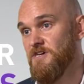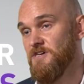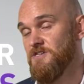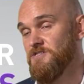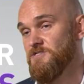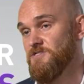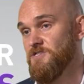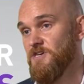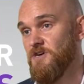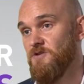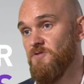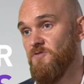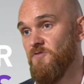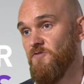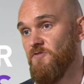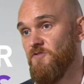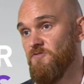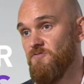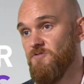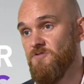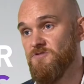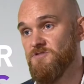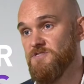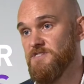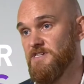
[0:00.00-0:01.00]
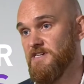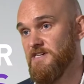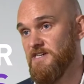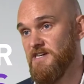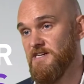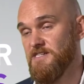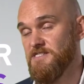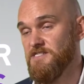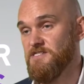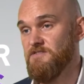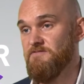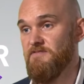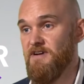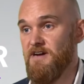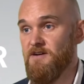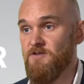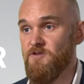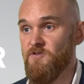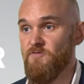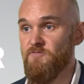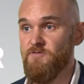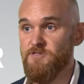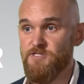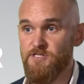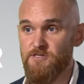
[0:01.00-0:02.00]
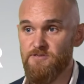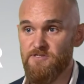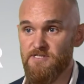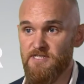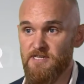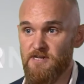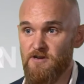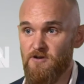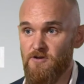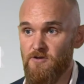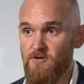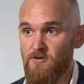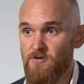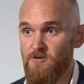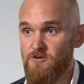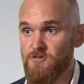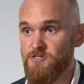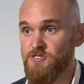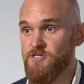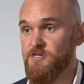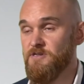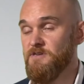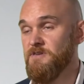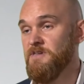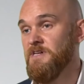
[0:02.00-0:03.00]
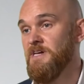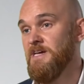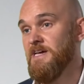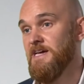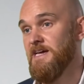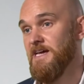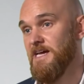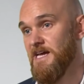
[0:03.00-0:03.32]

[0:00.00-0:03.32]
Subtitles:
So for us, it is around reducing concussion,